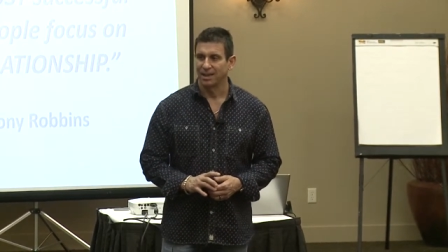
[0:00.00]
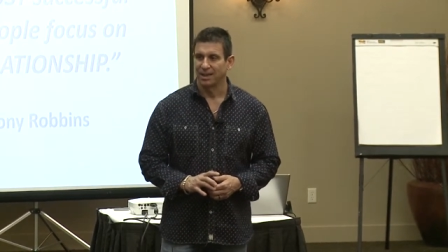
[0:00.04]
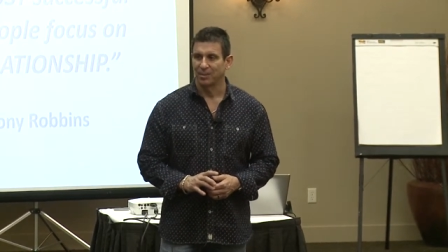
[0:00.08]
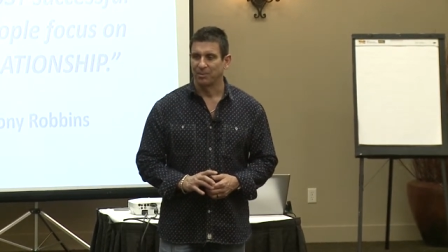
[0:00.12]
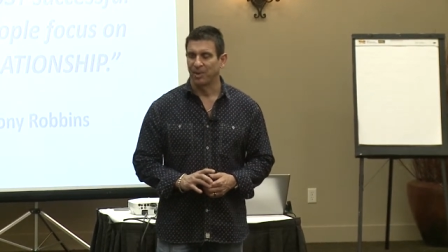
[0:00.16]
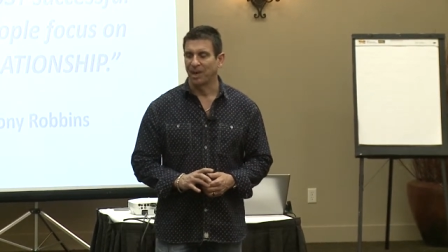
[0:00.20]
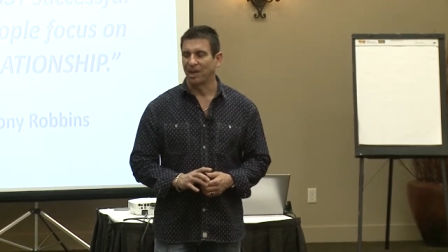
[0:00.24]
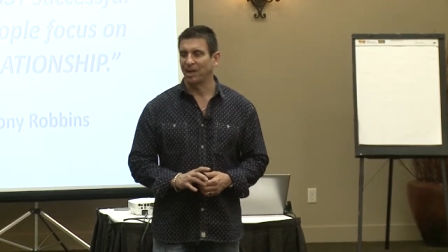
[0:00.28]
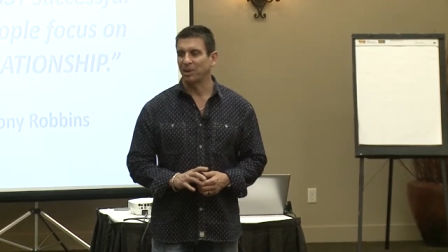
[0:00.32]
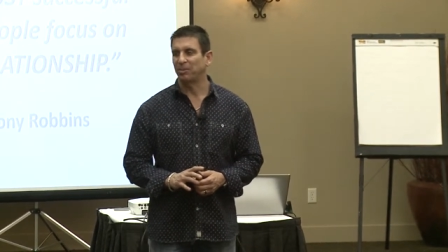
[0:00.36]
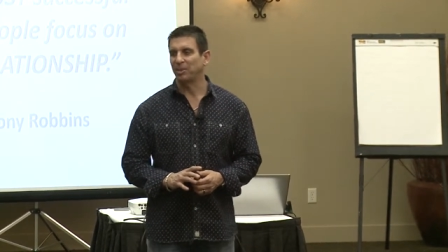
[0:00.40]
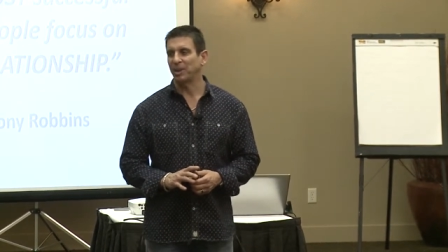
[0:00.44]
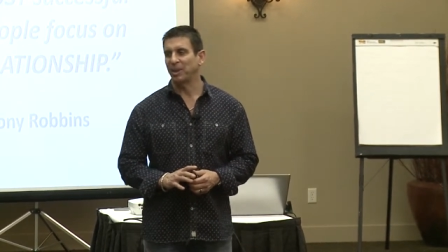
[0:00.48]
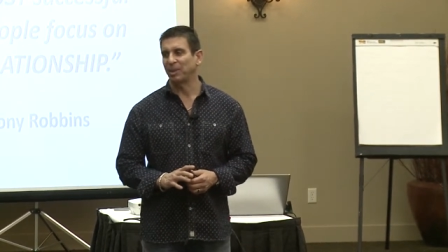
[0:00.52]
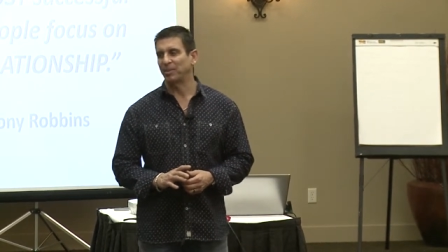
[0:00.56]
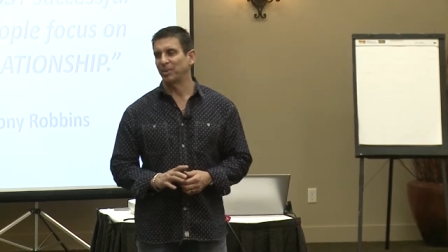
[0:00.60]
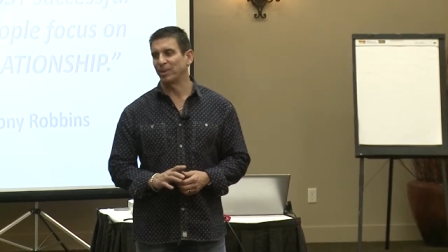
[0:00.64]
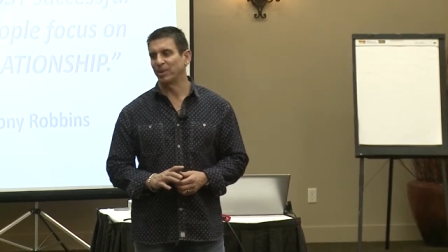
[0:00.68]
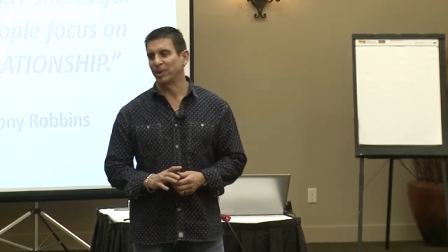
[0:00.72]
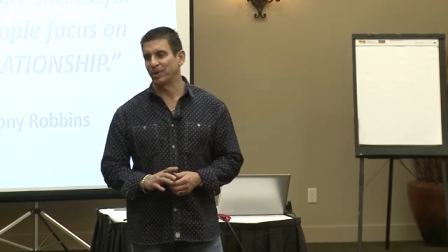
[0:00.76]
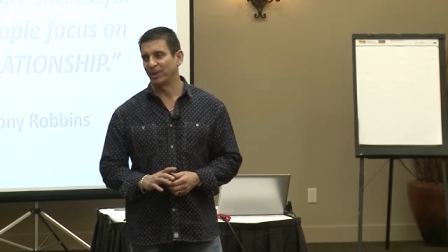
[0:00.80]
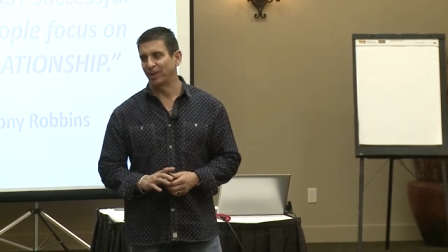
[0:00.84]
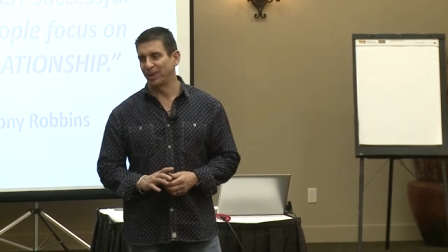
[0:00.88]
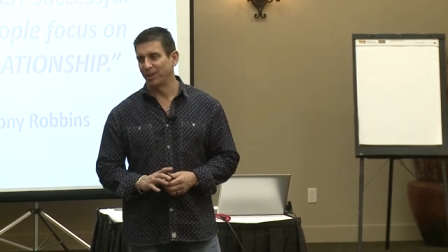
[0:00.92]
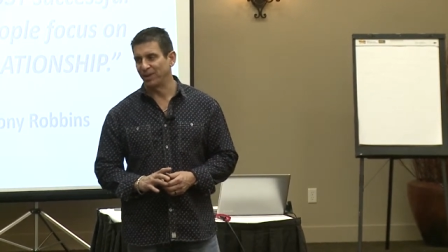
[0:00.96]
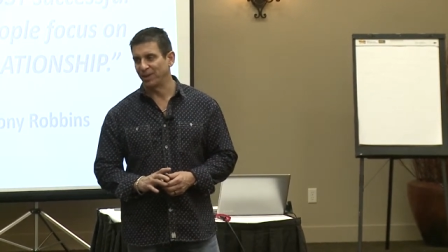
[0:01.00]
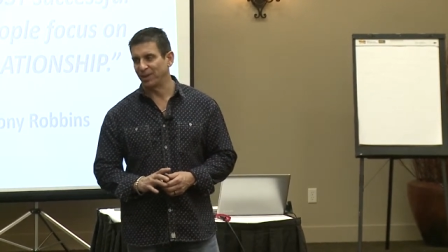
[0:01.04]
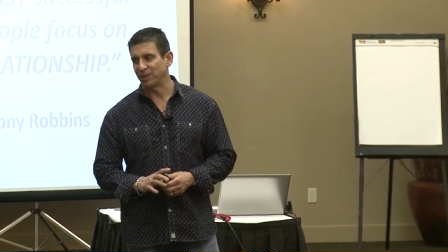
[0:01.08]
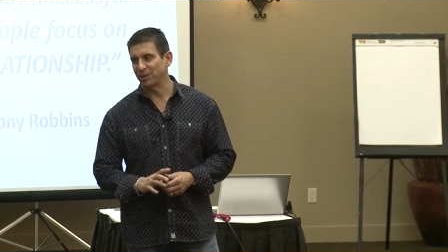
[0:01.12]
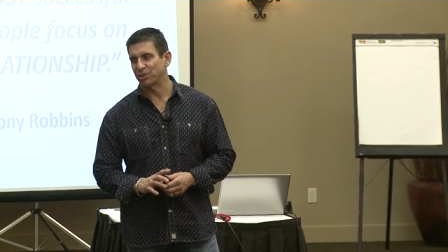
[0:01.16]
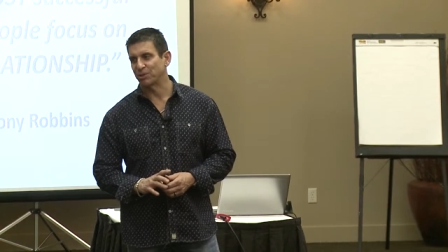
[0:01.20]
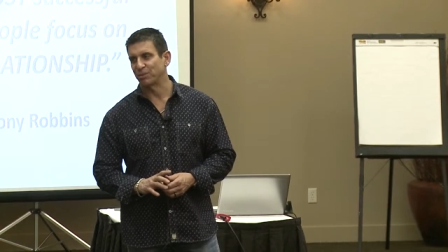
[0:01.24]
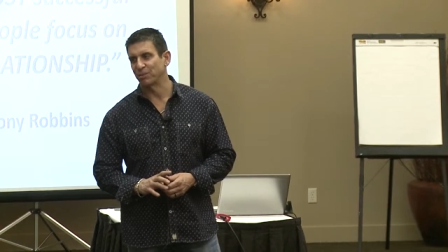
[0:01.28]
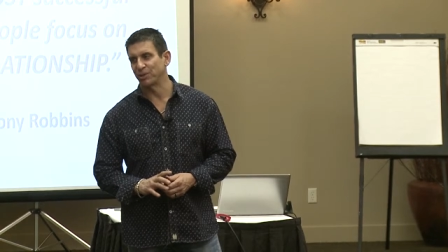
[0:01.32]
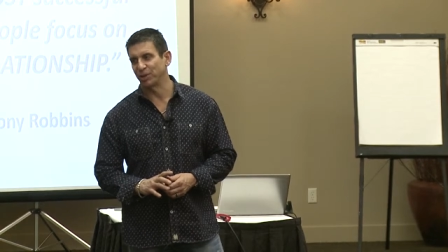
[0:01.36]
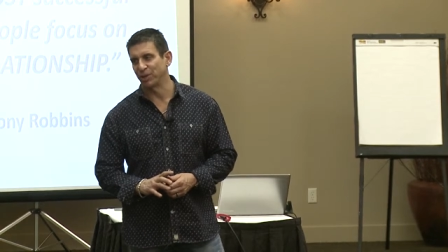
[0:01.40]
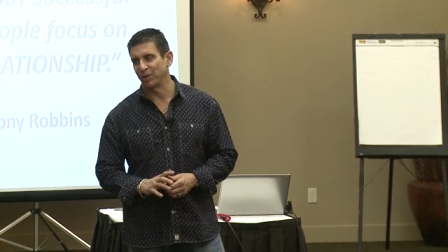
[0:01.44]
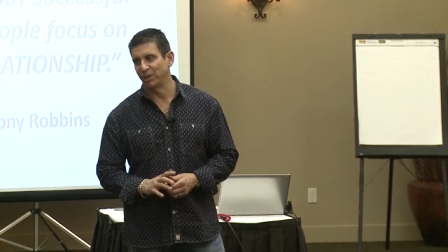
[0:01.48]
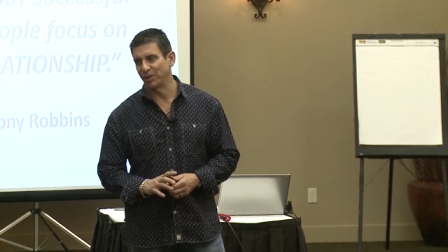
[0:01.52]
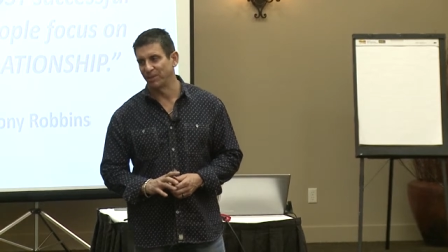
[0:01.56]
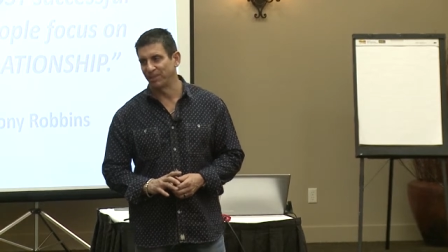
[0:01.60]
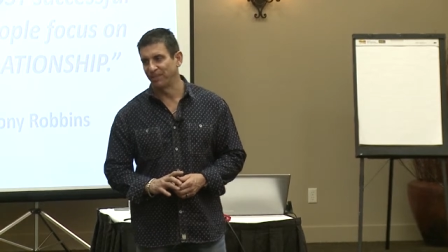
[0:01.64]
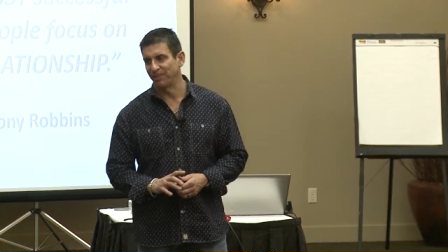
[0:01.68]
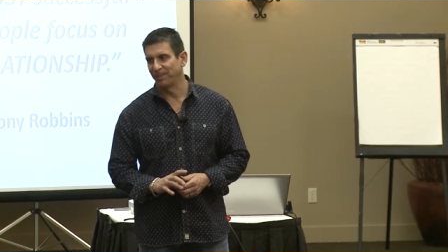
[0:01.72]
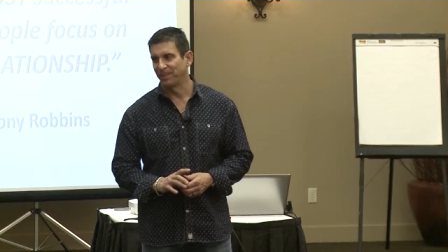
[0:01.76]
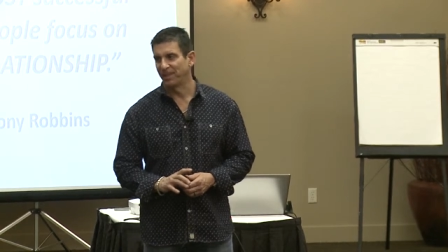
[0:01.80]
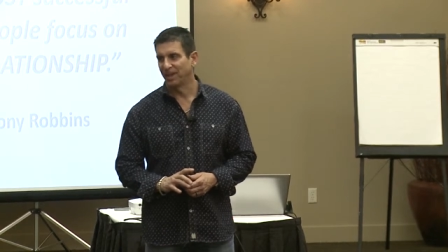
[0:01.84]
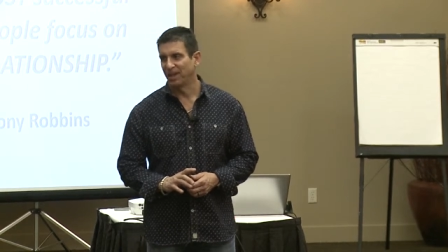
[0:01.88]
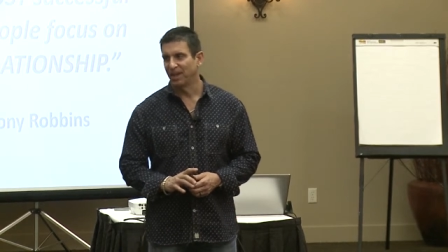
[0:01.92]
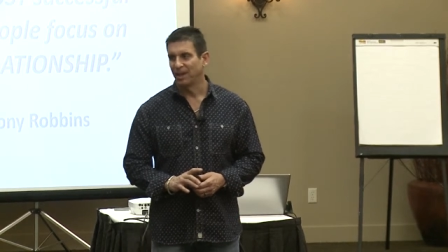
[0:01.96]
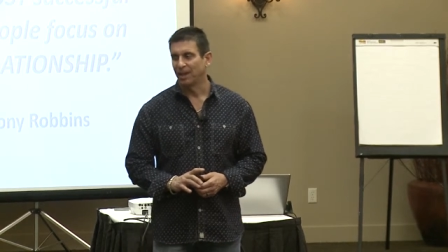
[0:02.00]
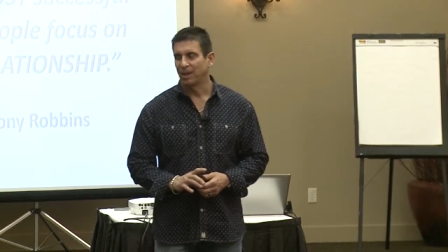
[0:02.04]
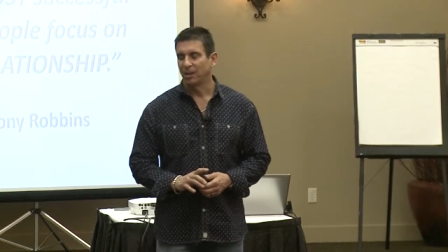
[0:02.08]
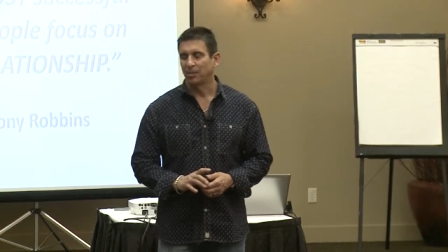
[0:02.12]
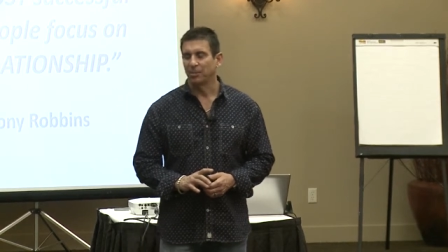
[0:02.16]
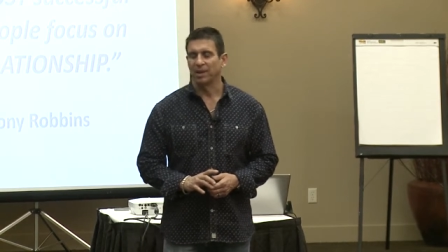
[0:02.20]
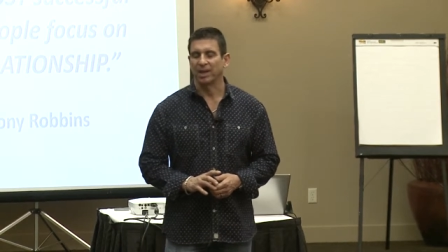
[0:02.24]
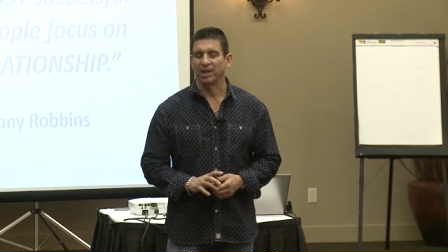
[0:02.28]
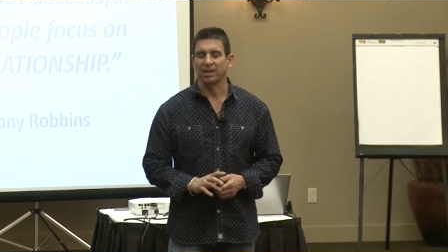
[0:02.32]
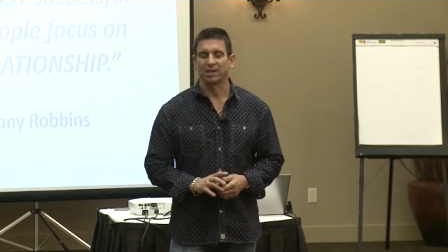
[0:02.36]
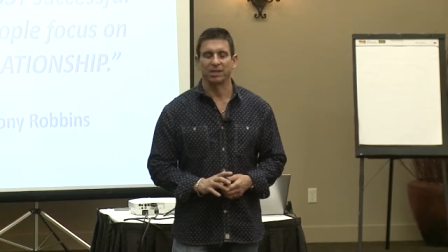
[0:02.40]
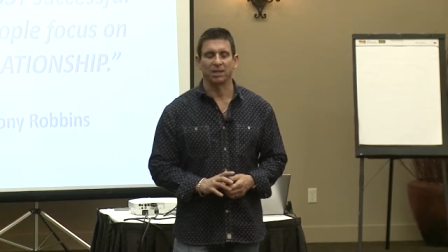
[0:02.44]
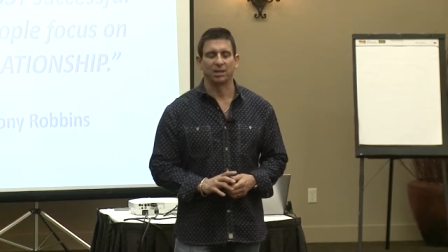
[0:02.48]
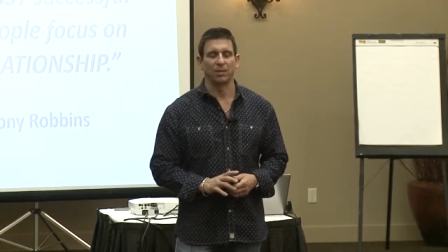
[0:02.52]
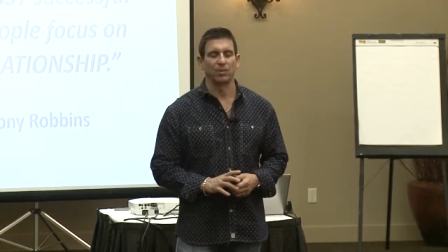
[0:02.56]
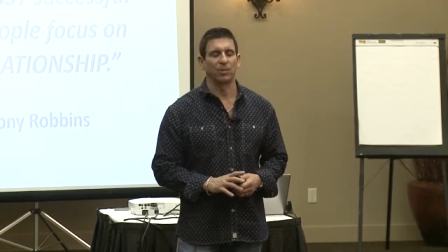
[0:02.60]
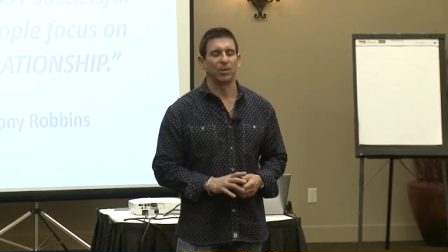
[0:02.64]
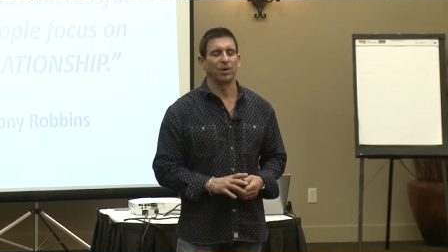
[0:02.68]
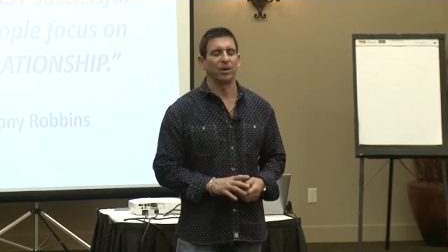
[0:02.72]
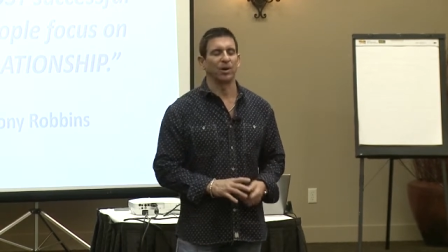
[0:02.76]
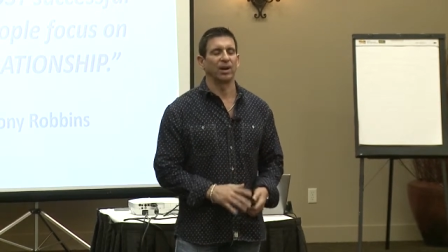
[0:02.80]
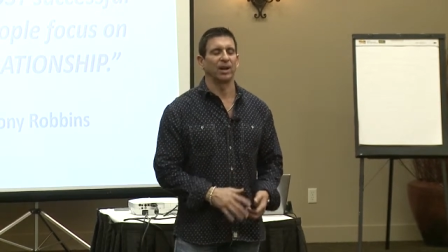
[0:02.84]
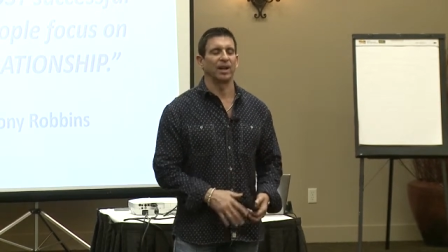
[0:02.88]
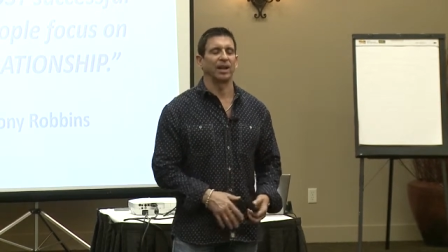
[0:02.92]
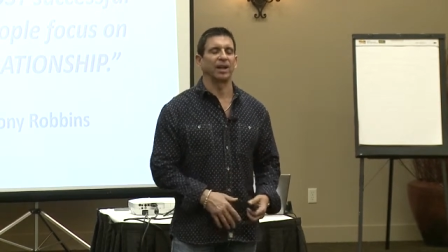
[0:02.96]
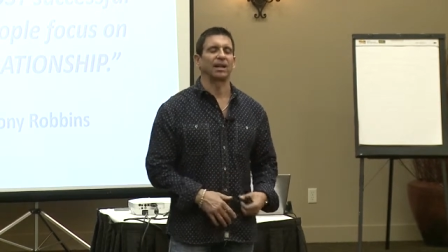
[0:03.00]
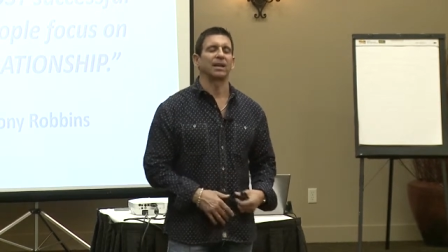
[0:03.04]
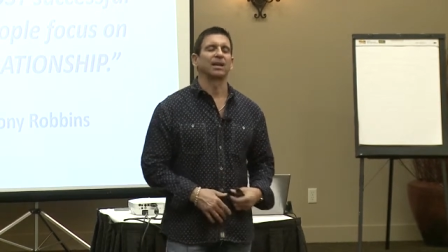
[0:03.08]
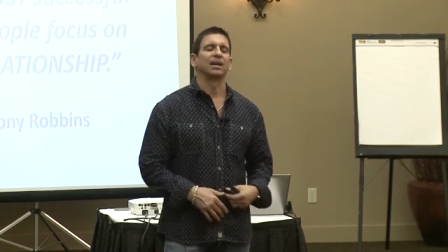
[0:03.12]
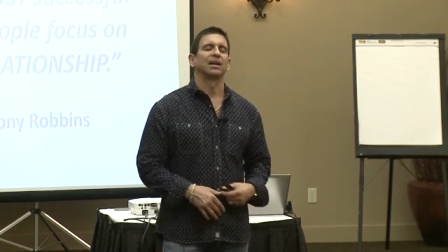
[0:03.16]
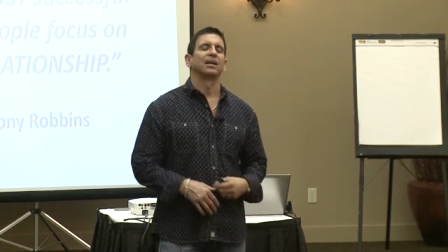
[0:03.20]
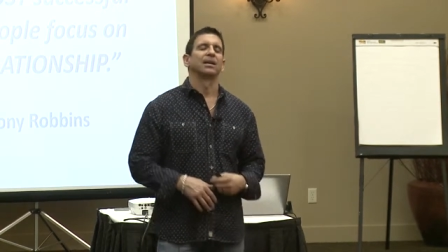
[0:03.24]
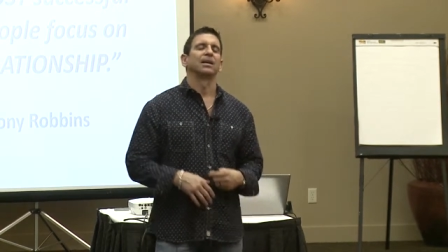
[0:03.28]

Many people are in this room because in the morning,